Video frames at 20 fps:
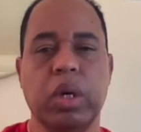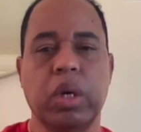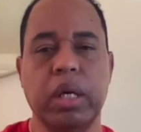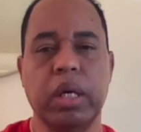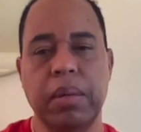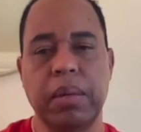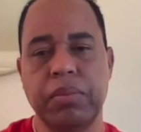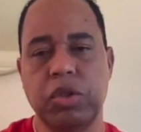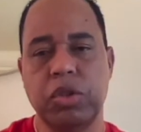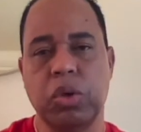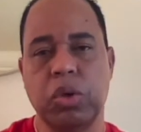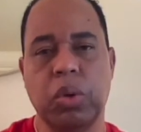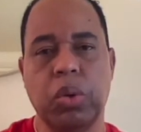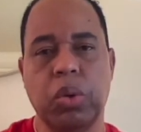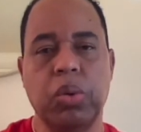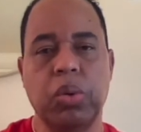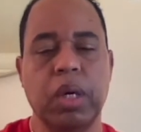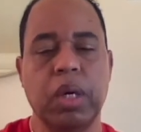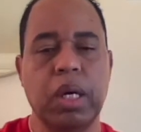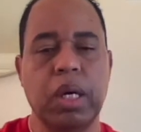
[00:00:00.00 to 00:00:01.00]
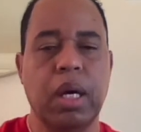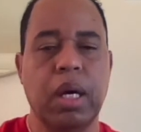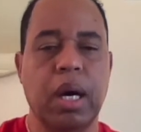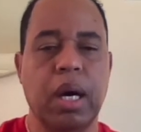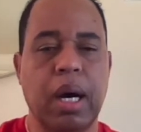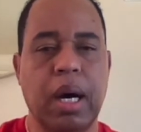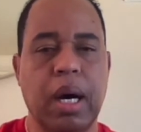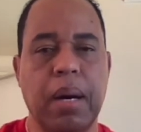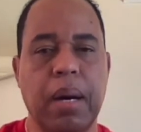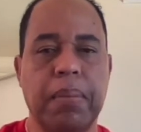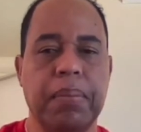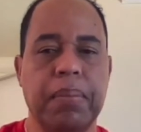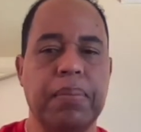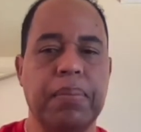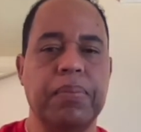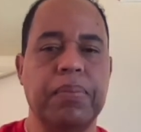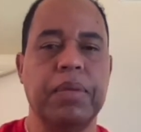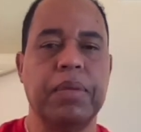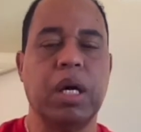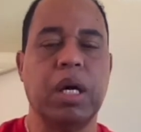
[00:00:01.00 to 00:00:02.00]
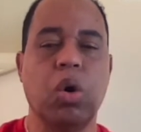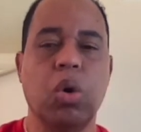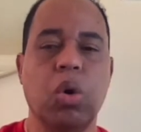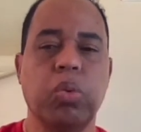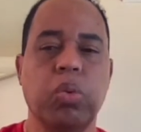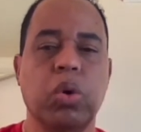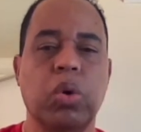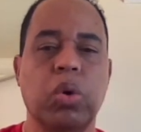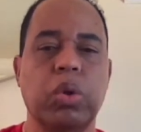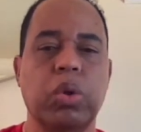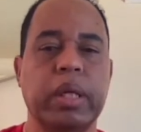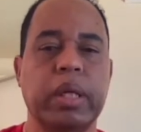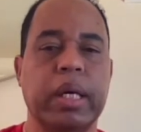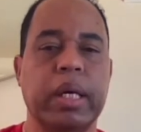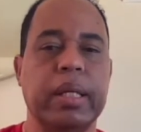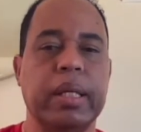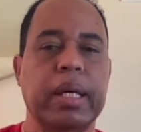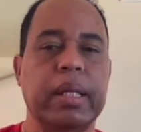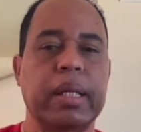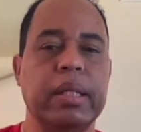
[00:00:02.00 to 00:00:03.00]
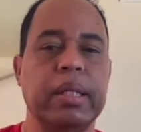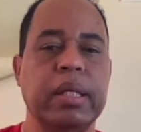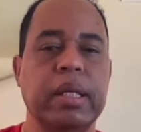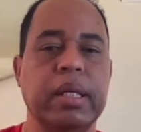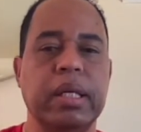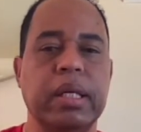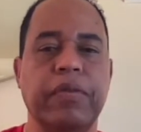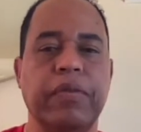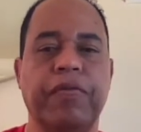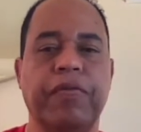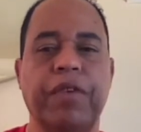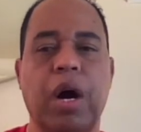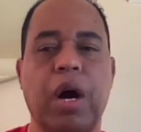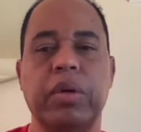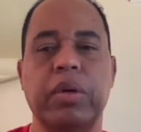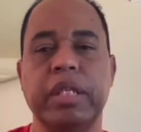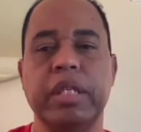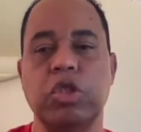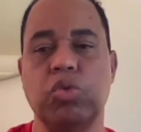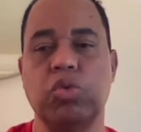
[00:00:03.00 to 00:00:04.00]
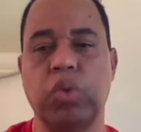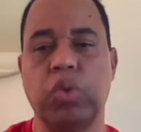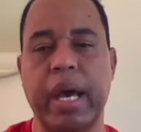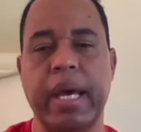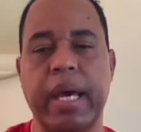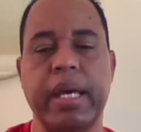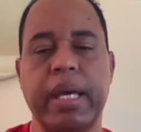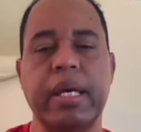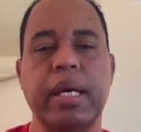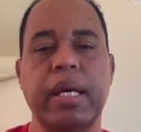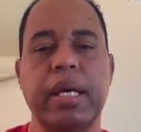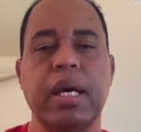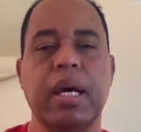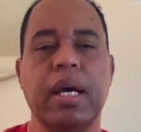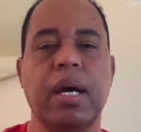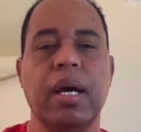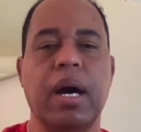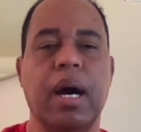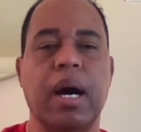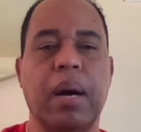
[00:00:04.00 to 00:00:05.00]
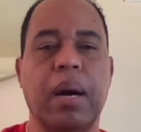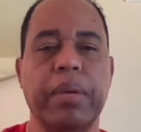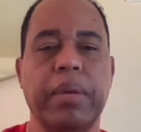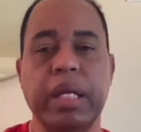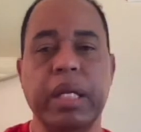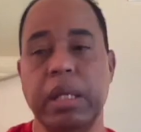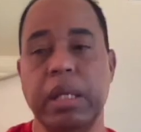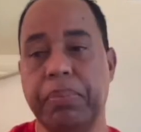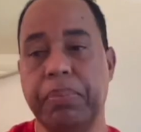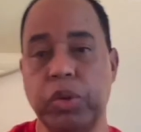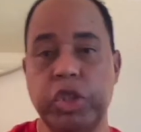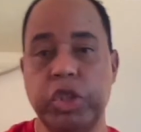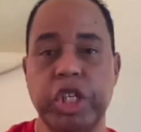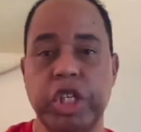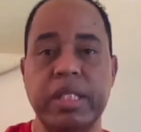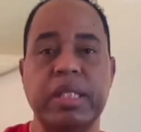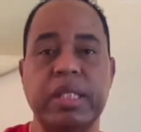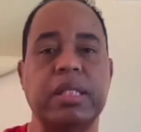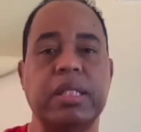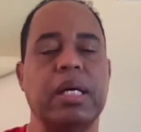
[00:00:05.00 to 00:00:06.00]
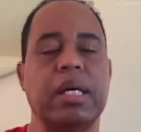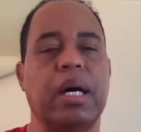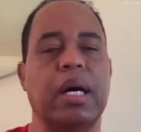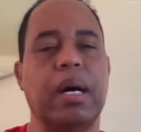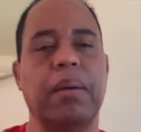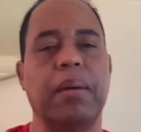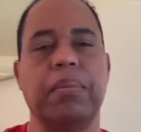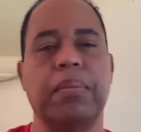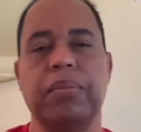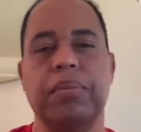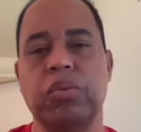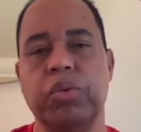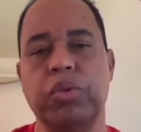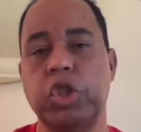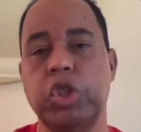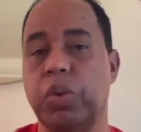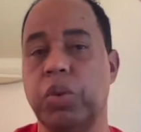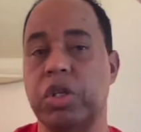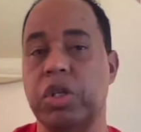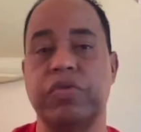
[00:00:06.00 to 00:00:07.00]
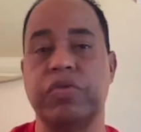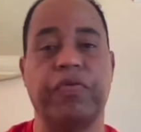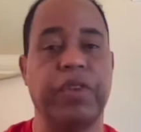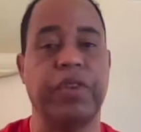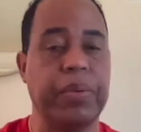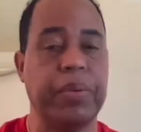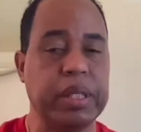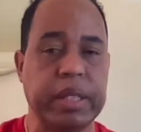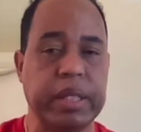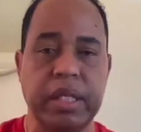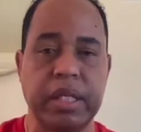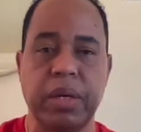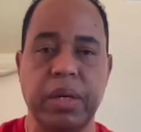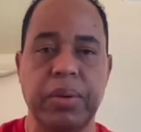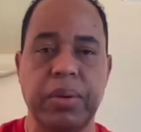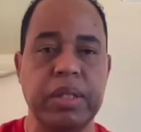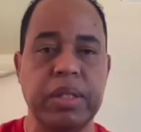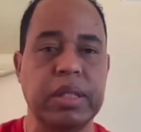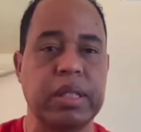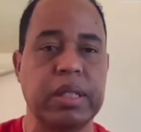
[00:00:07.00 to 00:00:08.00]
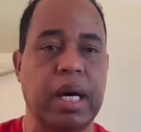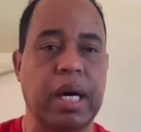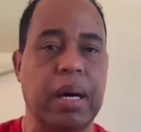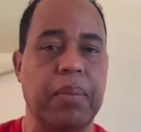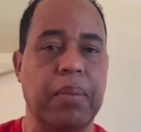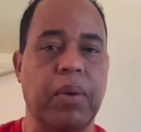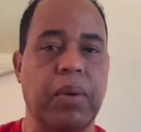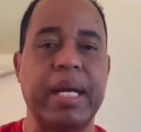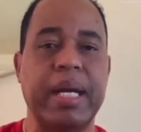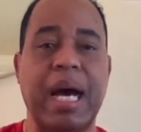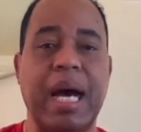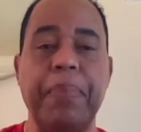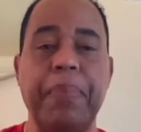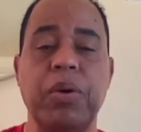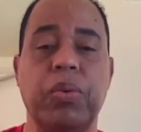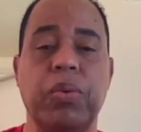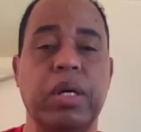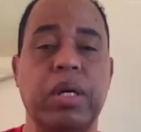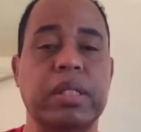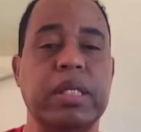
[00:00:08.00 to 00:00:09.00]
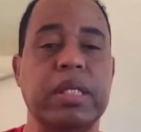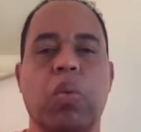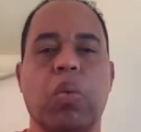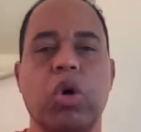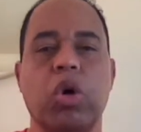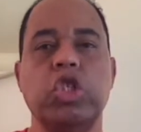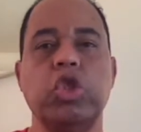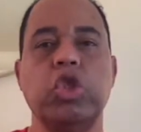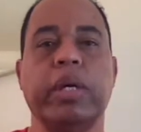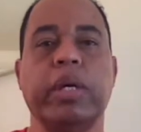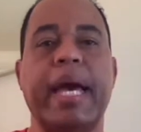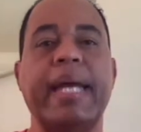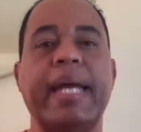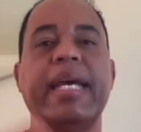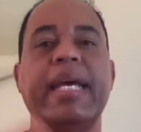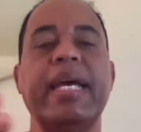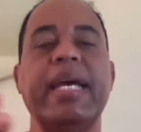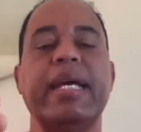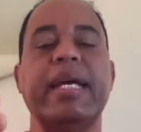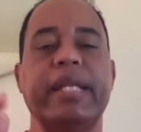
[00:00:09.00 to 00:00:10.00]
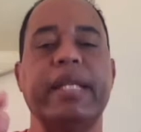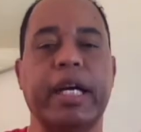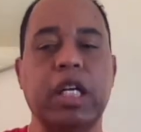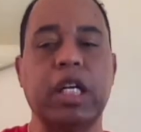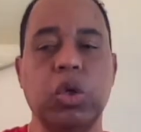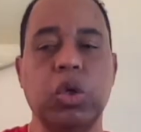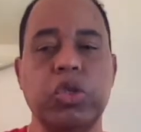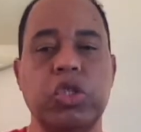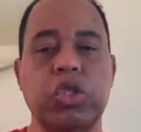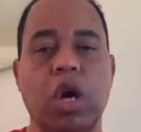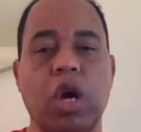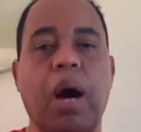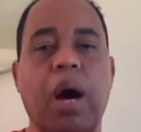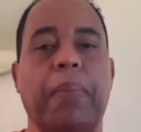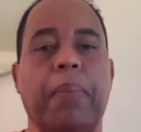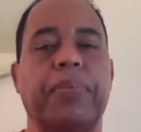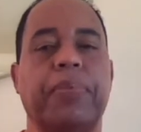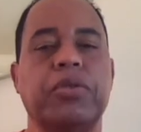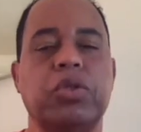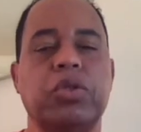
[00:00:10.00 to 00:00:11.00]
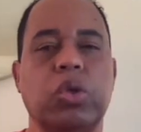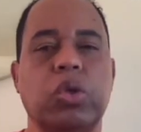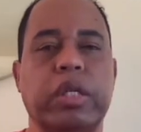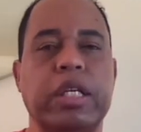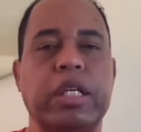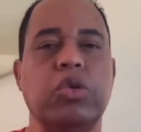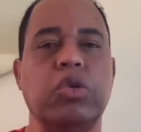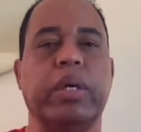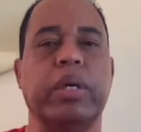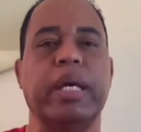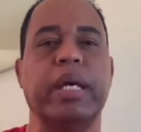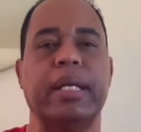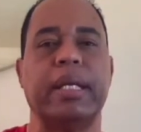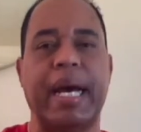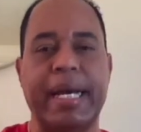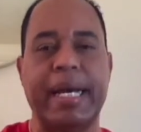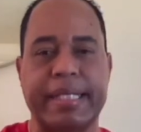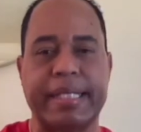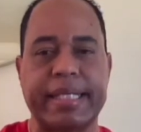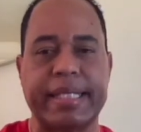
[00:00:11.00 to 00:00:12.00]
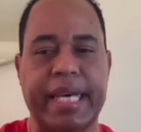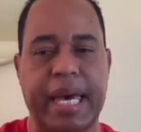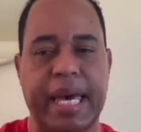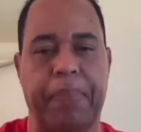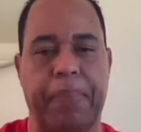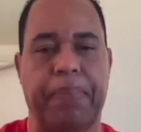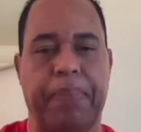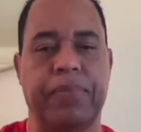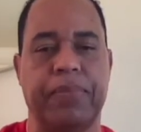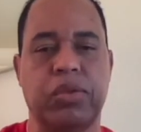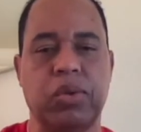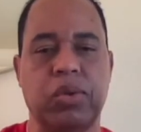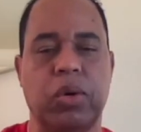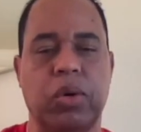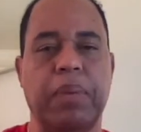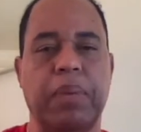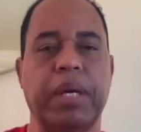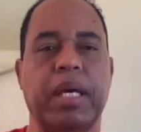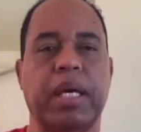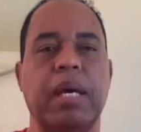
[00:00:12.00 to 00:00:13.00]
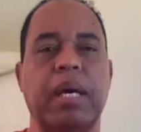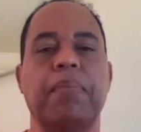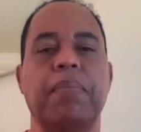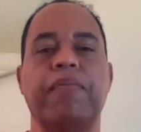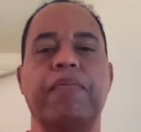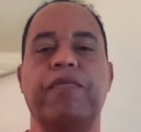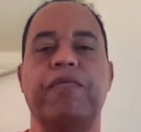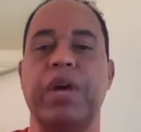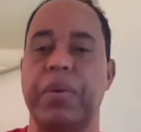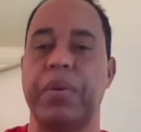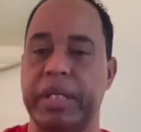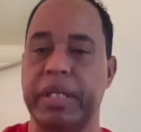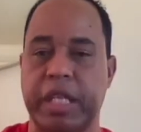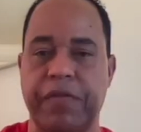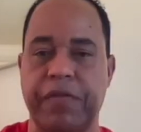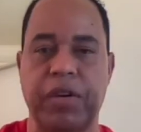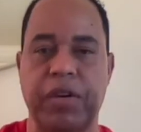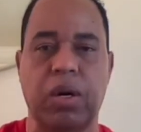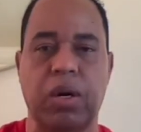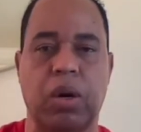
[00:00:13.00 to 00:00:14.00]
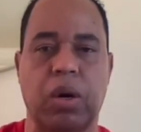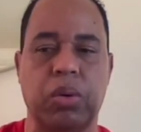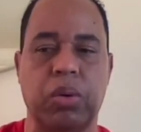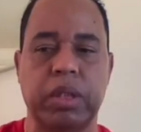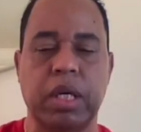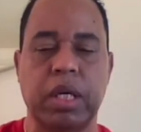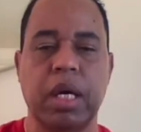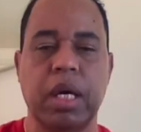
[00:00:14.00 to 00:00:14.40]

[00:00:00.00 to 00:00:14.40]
him to the old road, and then he found his way in the bushes, which was very dangerous. What happened was once you get in, they close you up, so then you cannot escape. So it became very difficult